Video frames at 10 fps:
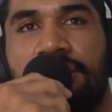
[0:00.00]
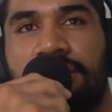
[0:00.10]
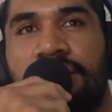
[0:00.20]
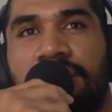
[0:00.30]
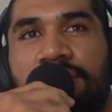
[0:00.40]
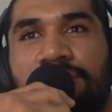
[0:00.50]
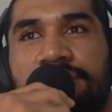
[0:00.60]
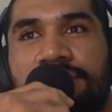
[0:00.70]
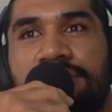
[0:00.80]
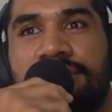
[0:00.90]
yeah, that
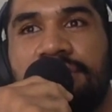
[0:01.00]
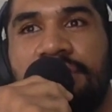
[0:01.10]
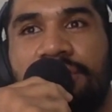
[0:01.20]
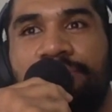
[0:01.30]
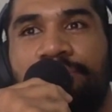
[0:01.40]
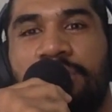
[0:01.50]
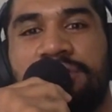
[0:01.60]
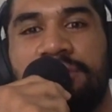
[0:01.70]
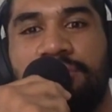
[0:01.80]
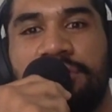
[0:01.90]
was
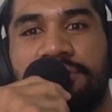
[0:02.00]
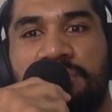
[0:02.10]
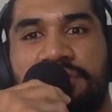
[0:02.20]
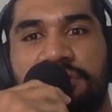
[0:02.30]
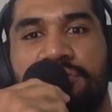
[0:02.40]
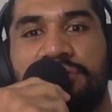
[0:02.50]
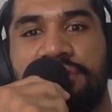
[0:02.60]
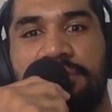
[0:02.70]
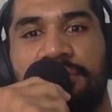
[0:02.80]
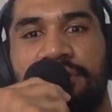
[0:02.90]
most of the boys from our schools
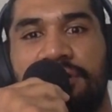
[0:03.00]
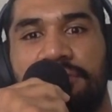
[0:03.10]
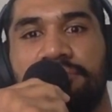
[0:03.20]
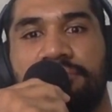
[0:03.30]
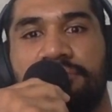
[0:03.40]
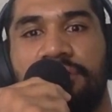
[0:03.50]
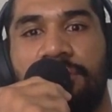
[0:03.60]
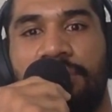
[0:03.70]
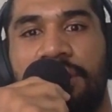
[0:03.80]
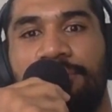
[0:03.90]
team ended up
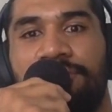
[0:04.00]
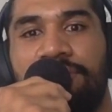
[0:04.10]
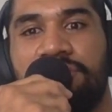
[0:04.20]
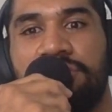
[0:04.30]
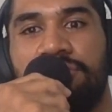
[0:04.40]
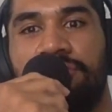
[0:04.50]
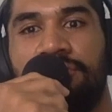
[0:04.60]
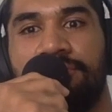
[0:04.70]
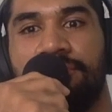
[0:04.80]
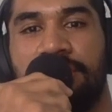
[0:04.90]
playing professional